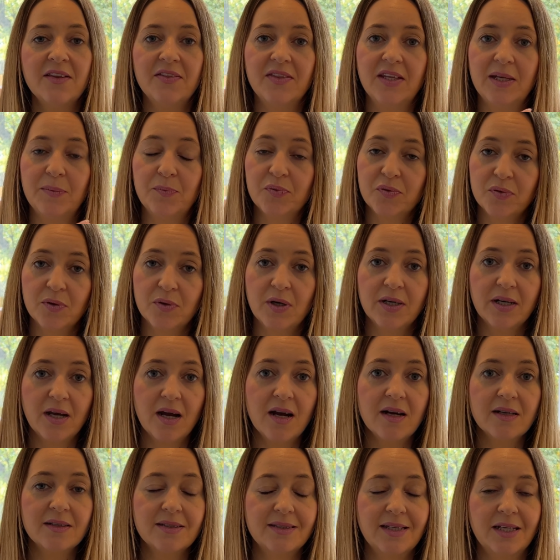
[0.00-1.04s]
the
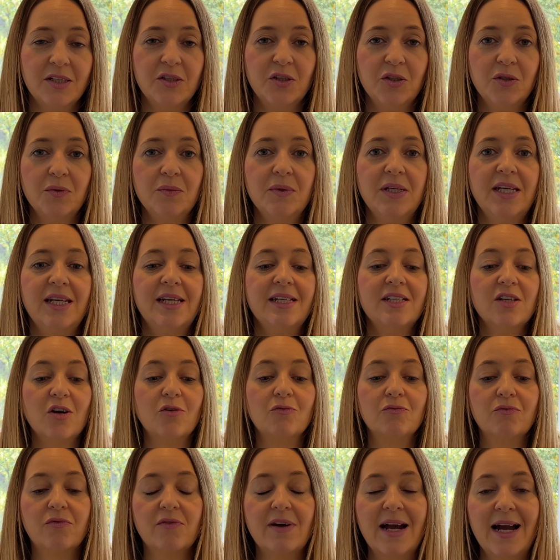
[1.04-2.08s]
products that you need
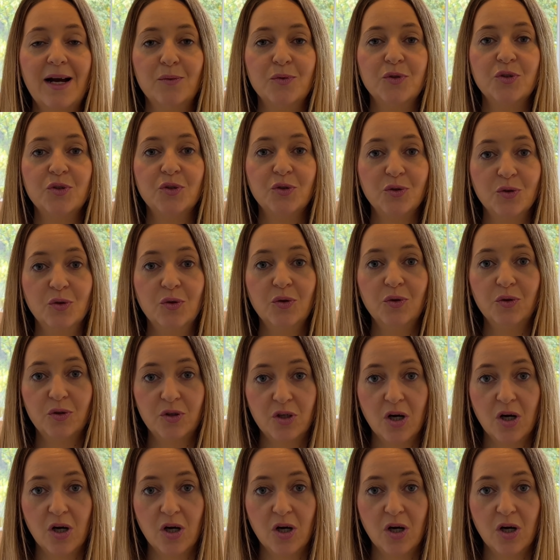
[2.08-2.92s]
around your